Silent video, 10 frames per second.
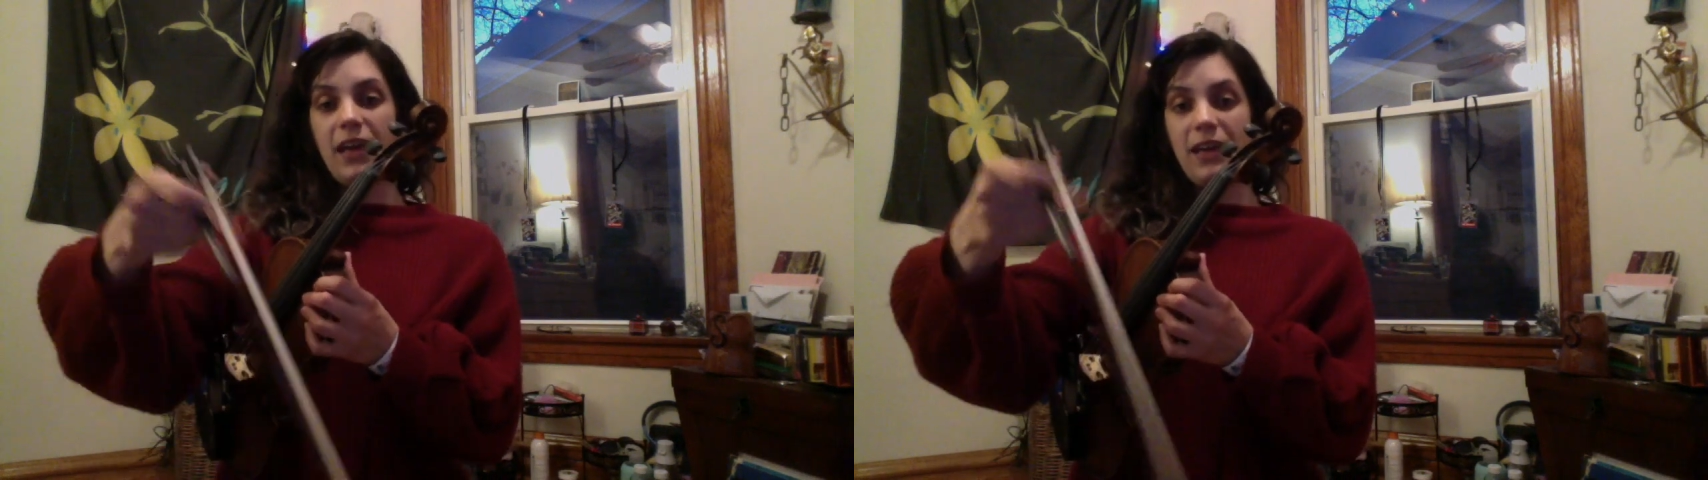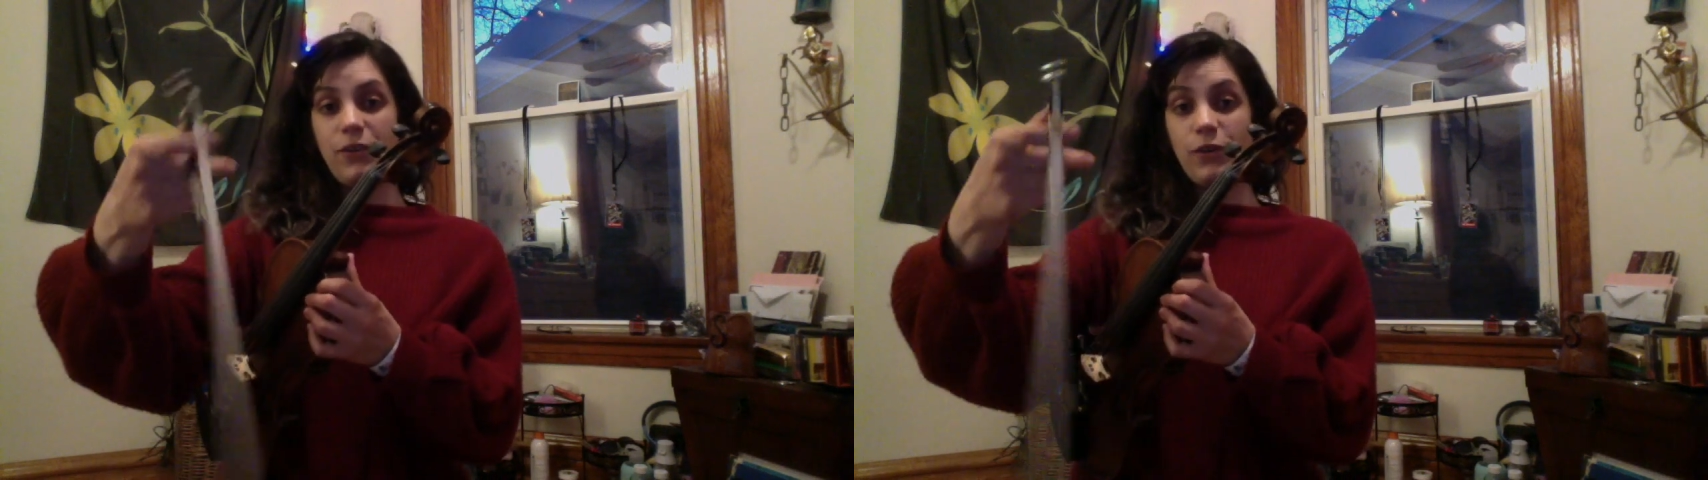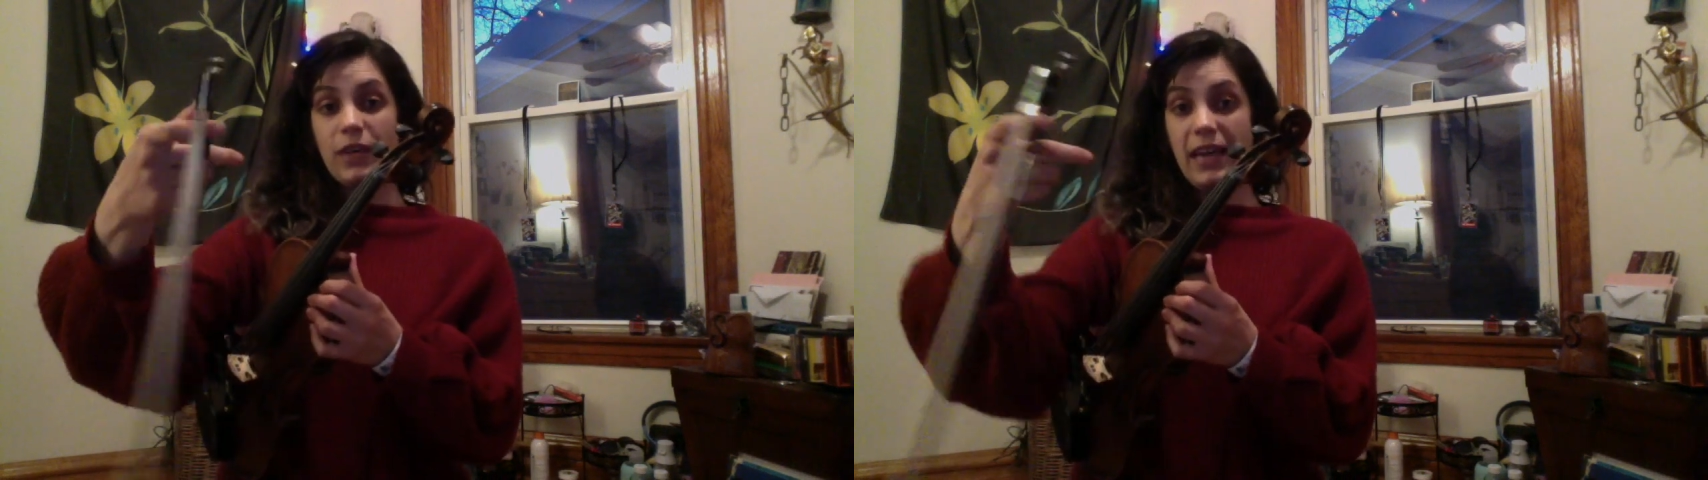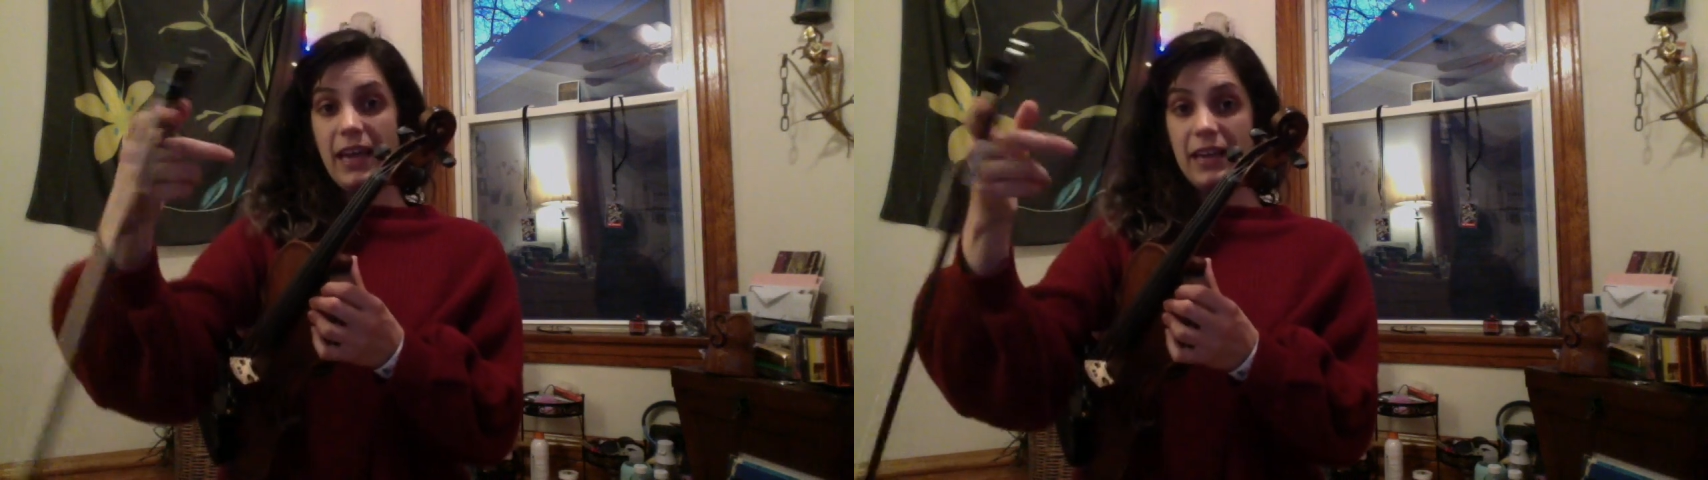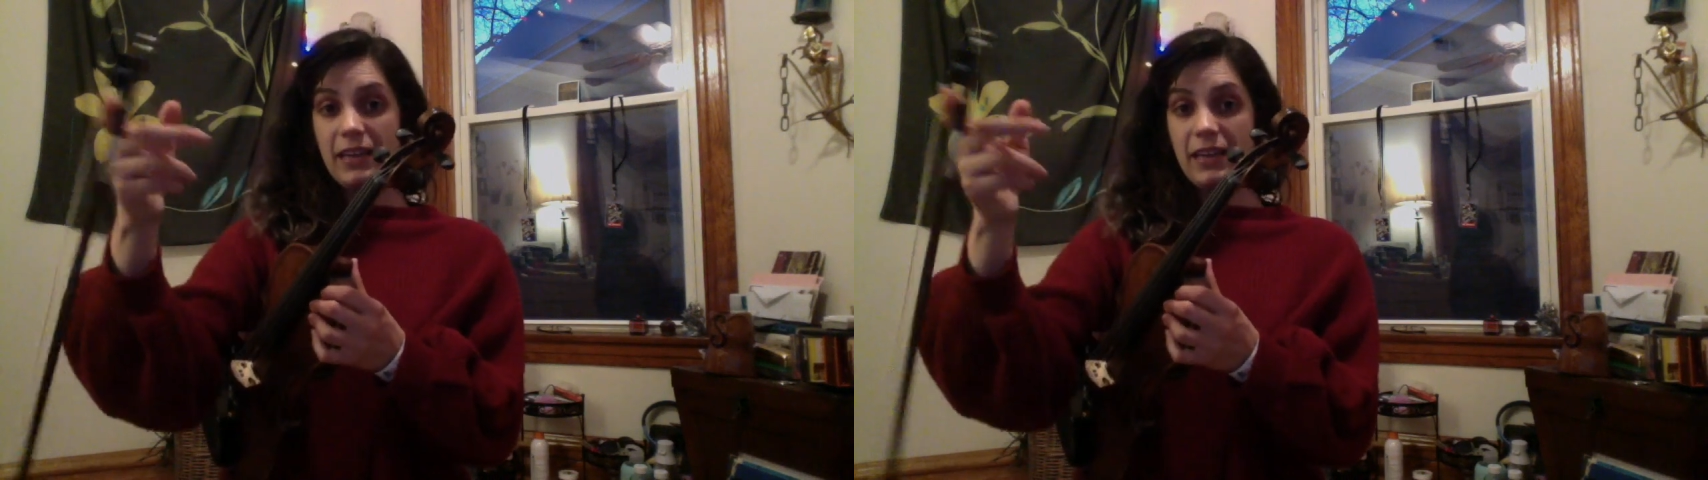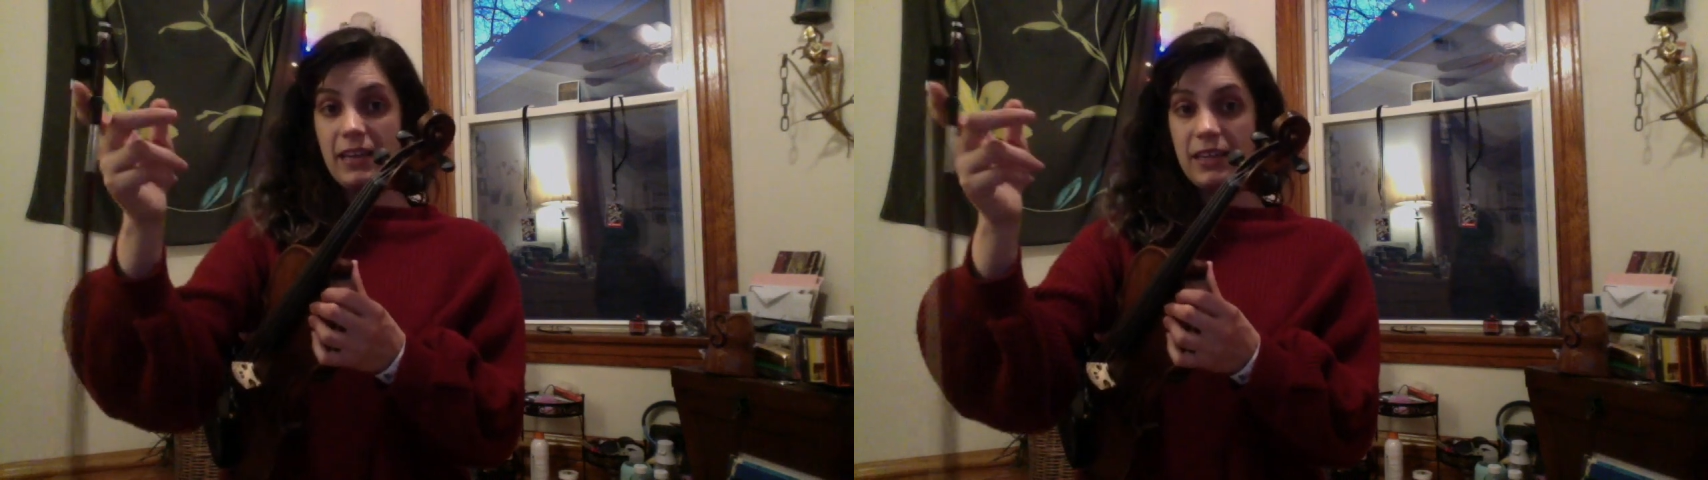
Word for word: if you can,